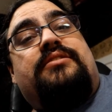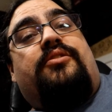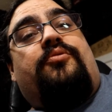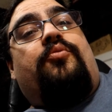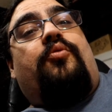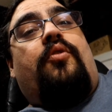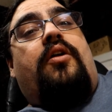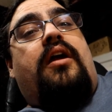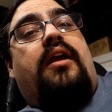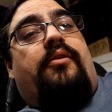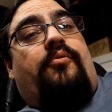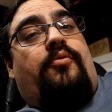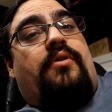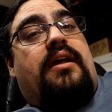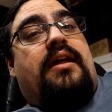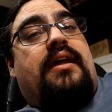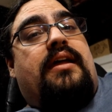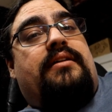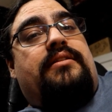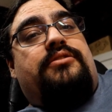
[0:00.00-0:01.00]
a great
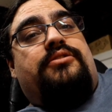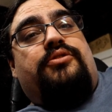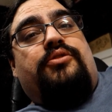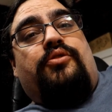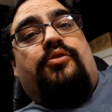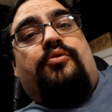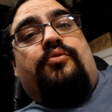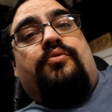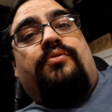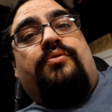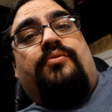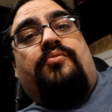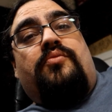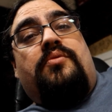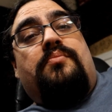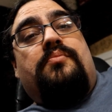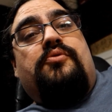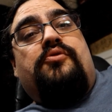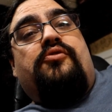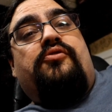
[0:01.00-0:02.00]
way to
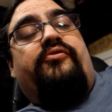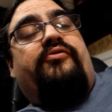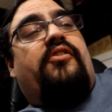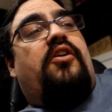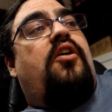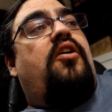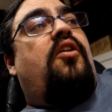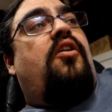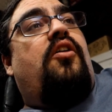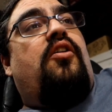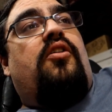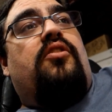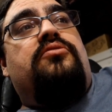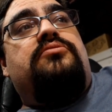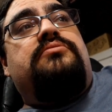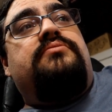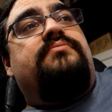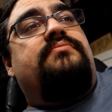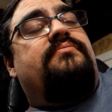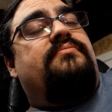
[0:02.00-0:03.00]
remove
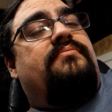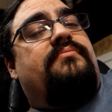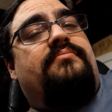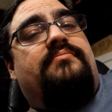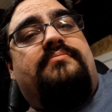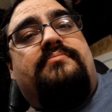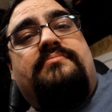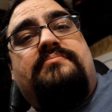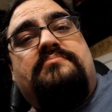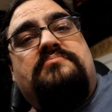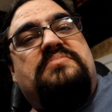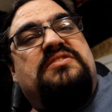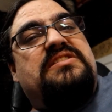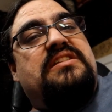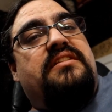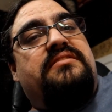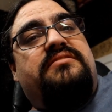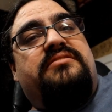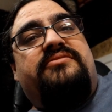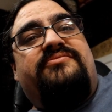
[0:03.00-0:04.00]
all
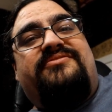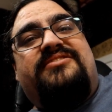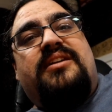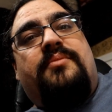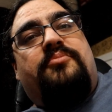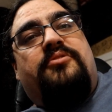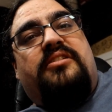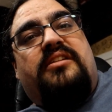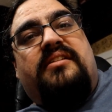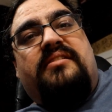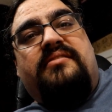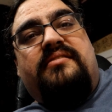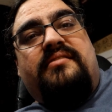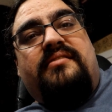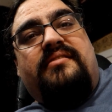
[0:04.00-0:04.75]
sense of jeopardy.